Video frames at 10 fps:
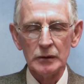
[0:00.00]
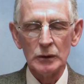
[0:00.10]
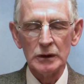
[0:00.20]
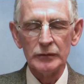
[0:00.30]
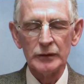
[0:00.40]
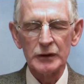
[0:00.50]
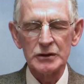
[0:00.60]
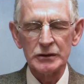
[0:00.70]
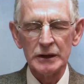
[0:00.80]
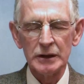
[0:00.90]
of the
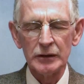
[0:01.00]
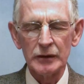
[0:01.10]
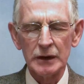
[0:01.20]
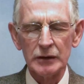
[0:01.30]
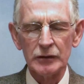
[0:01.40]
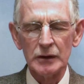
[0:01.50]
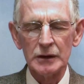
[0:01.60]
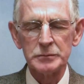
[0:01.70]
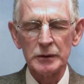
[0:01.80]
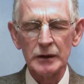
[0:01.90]
frustrating things
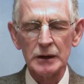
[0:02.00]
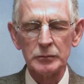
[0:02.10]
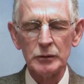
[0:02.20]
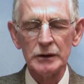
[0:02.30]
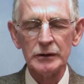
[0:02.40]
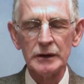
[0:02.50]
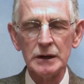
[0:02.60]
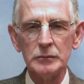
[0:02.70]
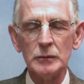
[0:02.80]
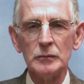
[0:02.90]
at this particular point
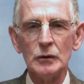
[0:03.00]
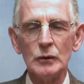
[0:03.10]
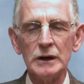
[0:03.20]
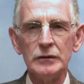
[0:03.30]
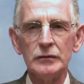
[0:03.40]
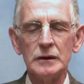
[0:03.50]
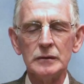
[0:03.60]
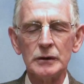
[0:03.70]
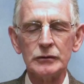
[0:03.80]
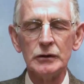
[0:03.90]
in time,
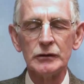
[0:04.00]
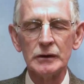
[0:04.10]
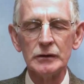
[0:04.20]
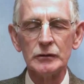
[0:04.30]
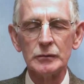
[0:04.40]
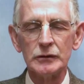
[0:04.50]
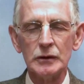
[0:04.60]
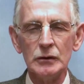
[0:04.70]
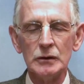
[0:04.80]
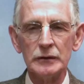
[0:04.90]
my two sons was
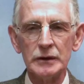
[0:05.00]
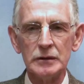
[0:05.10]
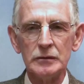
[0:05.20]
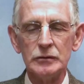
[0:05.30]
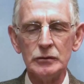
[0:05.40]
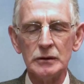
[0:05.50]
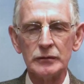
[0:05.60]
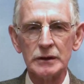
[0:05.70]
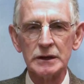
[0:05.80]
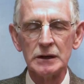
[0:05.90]
now living in two
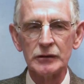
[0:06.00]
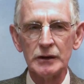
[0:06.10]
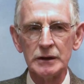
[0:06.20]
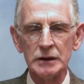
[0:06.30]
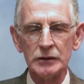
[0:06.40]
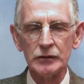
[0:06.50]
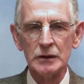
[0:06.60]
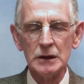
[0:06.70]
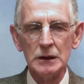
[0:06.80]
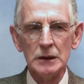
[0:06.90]
different care
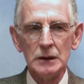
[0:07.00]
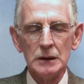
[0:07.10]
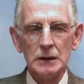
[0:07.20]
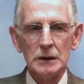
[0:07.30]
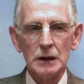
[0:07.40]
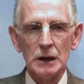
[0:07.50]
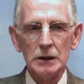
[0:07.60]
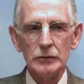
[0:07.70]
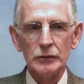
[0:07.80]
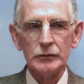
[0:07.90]
settings,
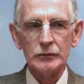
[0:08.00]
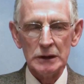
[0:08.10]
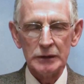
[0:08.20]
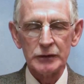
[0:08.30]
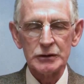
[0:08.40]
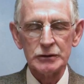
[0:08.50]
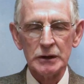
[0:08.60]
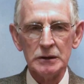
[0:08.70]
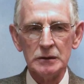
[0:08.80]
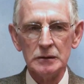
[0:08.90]
and it was really
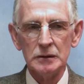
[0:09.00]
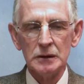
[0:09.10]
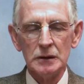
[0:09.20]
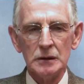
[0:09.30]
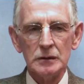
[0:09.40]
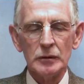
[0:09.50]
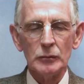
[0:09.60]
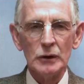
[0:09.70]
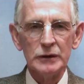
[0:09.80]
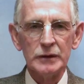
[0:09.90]
frustrating
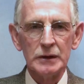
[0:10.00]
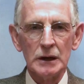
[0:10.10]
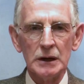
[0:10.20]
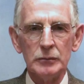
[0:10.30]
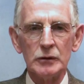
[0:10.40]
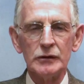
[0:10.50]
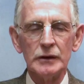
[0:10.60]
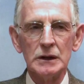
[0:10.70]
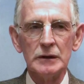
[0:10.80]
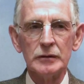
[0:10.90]
for my wife and I,
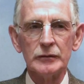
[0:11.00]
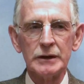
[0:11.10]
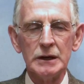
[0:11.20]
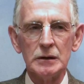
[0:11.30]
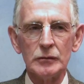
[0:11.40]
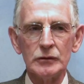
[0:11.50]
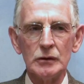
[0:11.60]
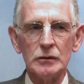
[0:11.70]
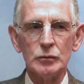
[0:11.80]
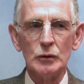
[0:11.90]
because the level of care was
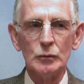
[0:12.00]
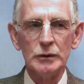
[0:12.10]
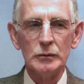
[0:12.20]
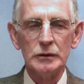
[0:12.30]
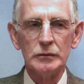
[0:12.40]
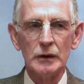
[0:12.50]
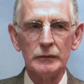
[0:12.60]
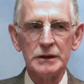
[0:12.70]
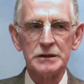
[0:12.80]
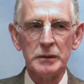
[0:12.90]
not what we would
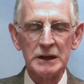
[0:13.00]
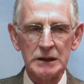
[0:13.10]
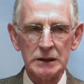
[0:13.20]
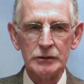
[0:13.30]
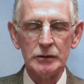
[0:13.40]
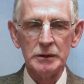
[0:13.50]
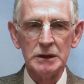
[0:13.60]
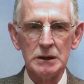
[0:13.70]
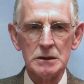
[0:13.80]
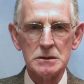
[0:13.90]
have expected it to
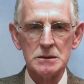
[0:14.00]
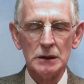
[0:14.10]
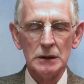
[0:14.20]
be.